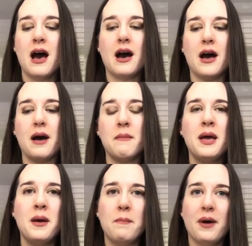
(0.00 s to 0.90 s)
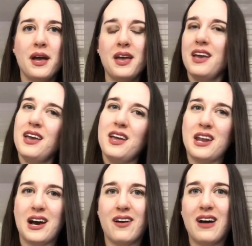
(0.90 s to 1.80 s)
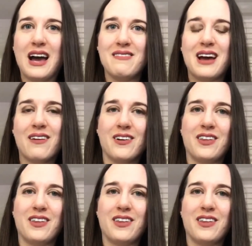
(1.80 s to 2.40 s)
But you know, I'm not